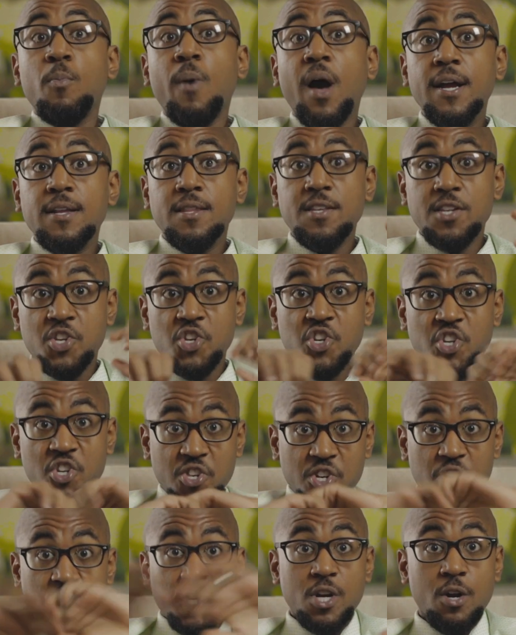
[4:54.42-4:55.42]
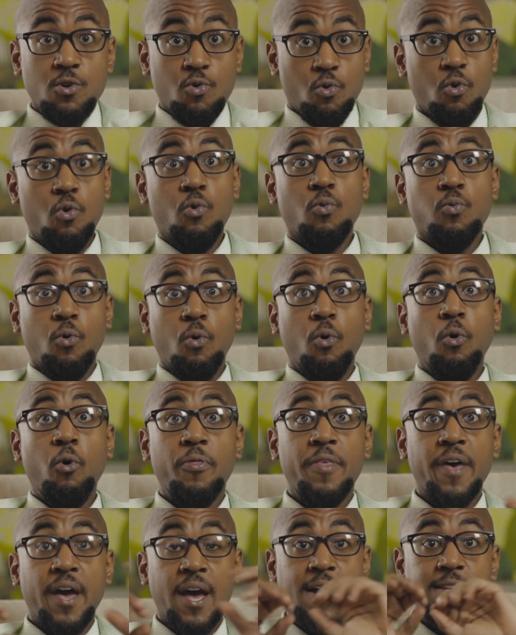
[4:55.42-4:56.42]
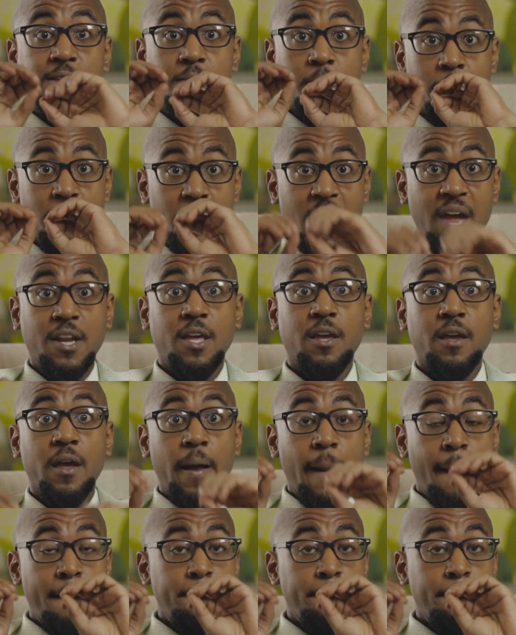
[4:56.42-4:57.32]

in mind, this is just a general rule that has many